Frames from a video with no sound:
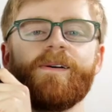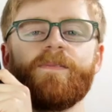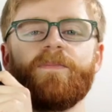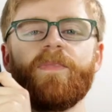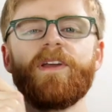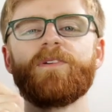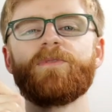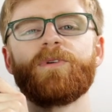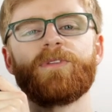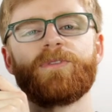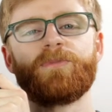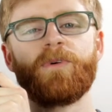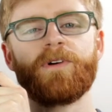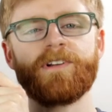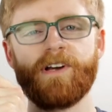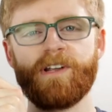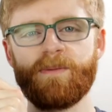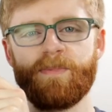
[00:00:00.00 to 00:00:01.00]
Made with
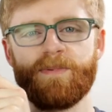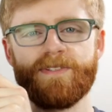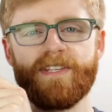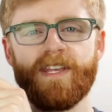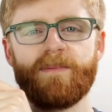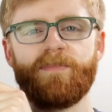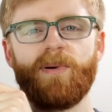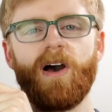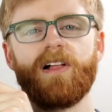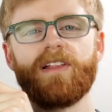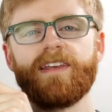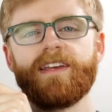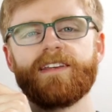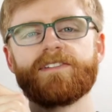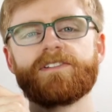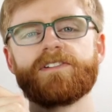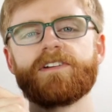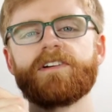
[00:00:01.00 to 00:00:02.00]
100%
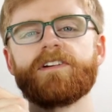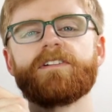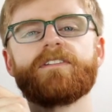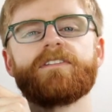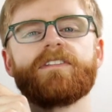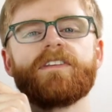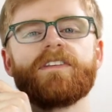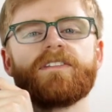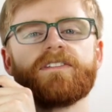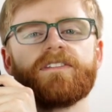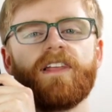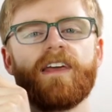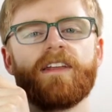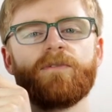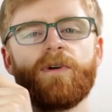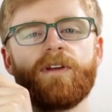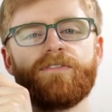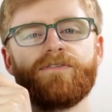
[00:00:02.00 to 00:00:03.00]
polyester, these
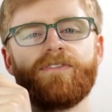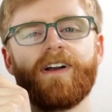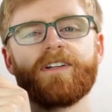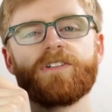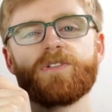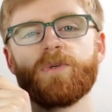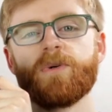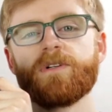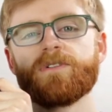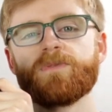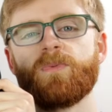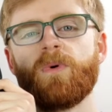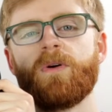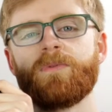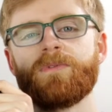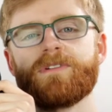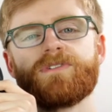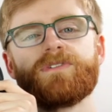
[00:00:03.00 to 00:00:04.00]
lightweight fight shorts
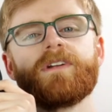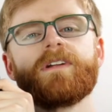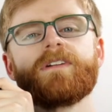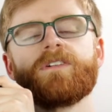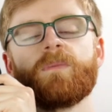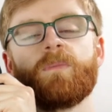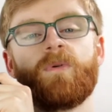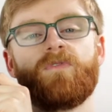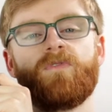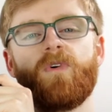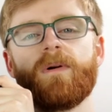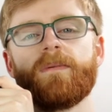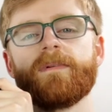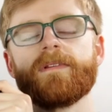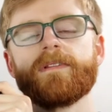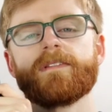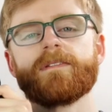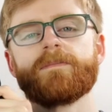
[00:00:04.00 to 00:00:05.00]
won't restrict your
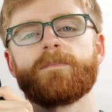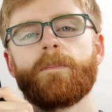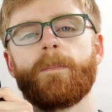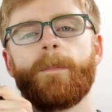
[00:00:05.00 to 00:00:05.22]
performance.